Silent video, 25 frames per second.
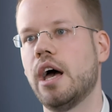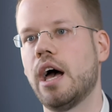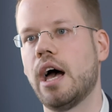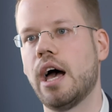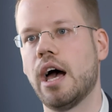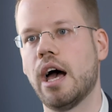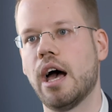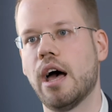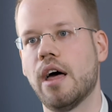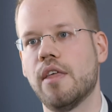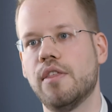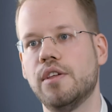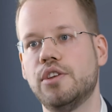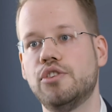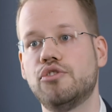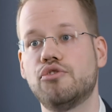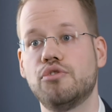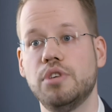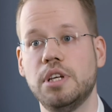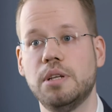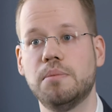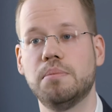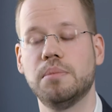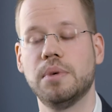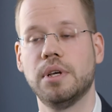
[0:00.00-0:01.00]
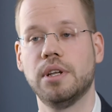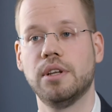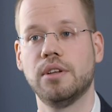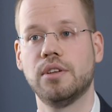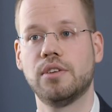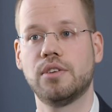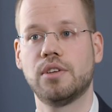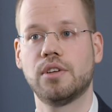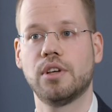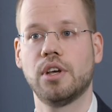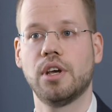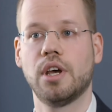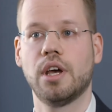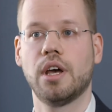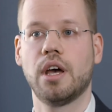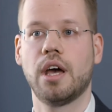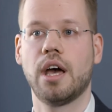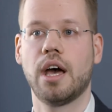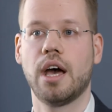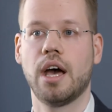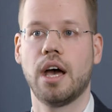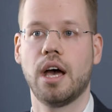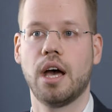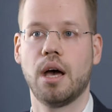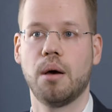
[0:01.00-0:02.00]
the treatment
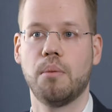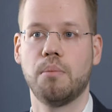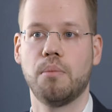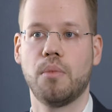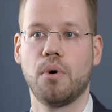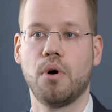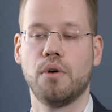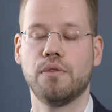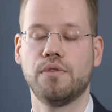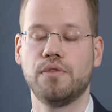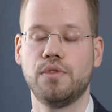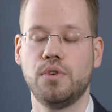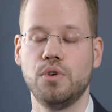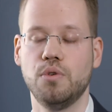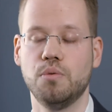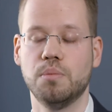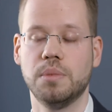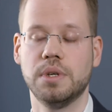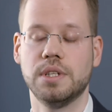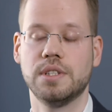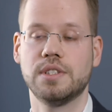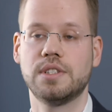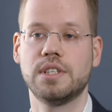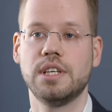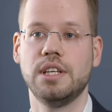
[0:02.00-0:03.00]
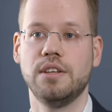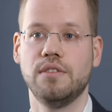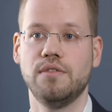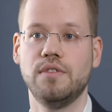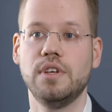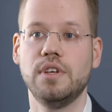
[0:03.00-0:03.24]
of humans in